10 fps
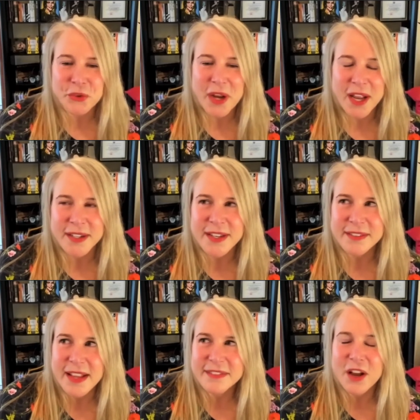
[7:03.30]
and
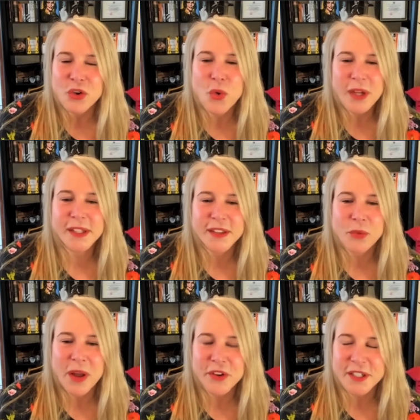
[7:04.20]
that's how quickly the
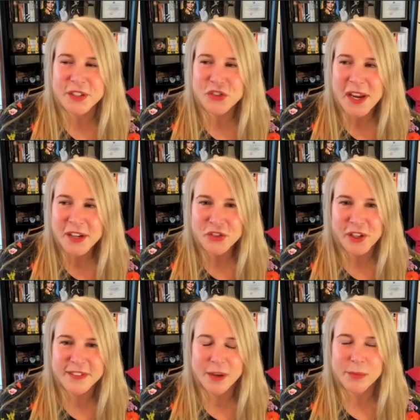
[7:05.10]
weather can change
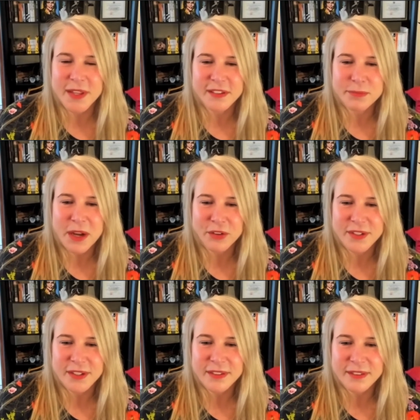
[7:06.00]
on some of these
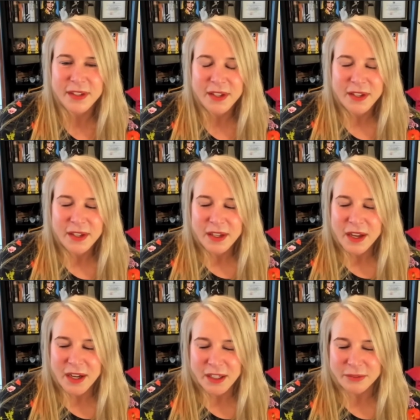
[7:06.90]
mountains
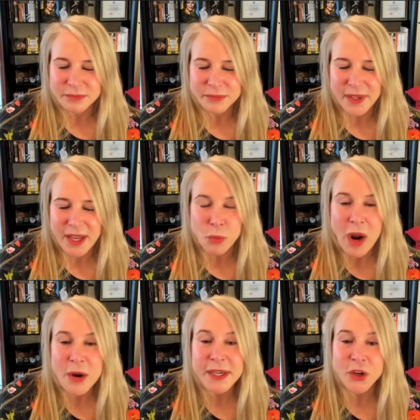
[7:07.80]
um, and
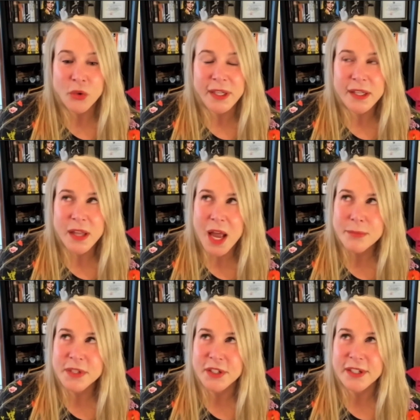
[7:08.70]
why we can only
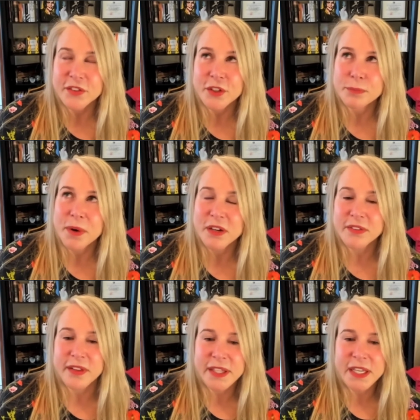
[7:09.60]
climb during certain parts
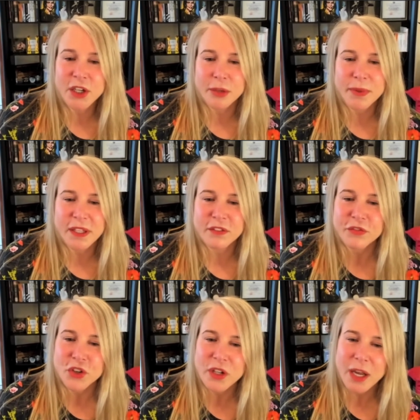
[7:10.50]
of the year because
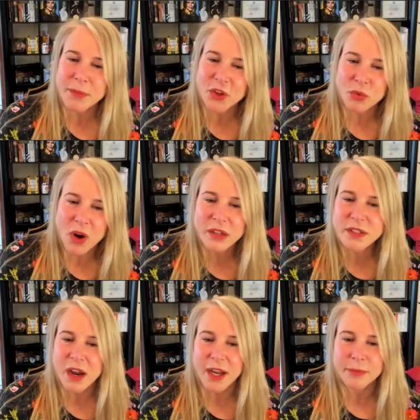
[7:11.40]
if you climb at the wrong
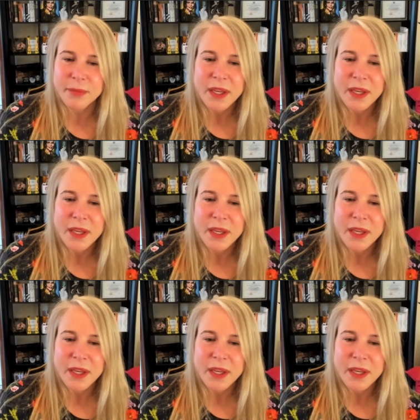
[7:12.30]
time